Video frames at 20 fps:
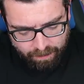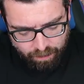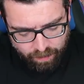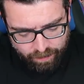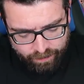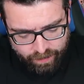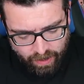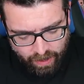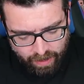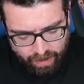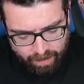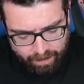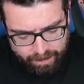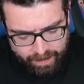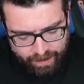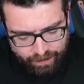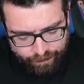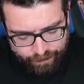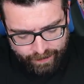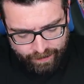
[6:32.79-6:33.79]
we've got a
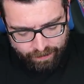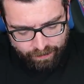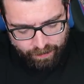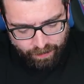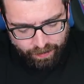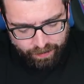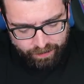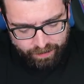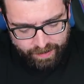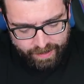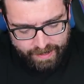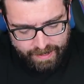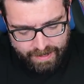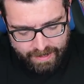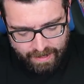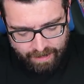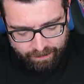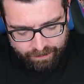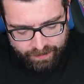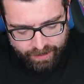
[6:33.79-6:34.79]
midfield
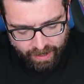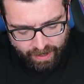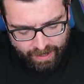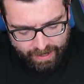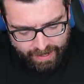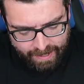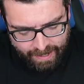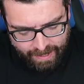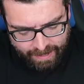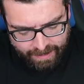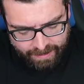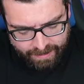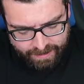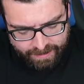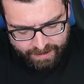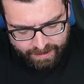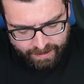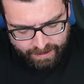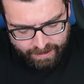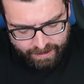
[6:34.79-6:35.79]
three of Dyer,
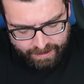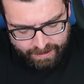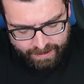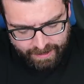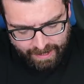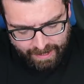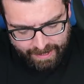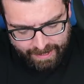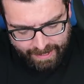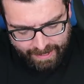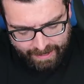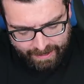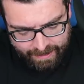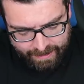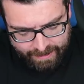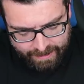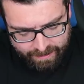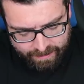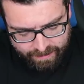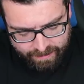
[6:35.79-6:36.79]
Henderson and Dele
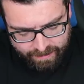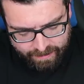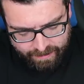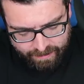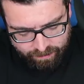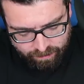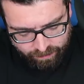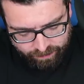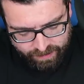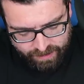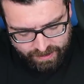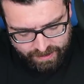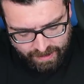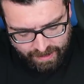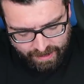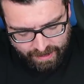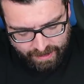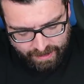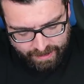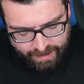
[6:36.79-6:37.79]
Alli, with
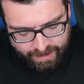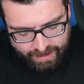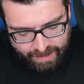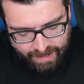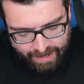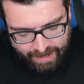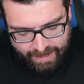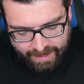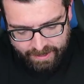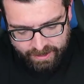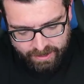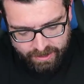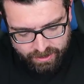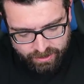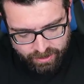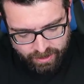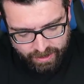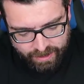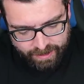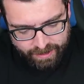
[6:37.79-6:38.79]
Sterling and Kane as your
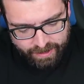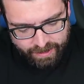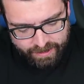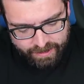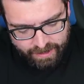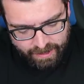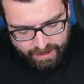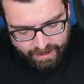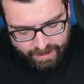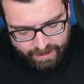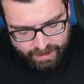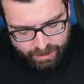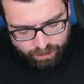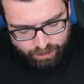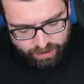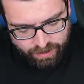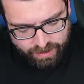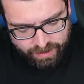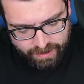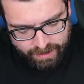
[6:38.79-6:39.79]
strikers. And then I guess
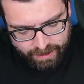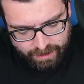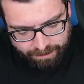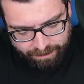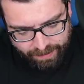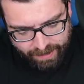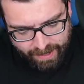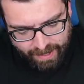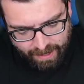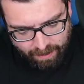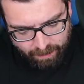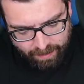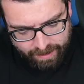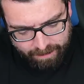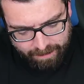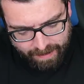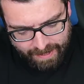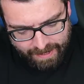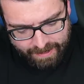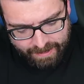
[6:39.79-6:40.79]
we just need to pick our
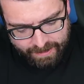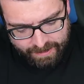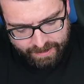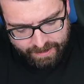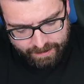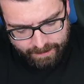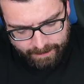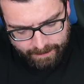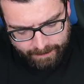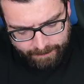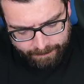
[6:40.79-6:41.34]
wing-backs,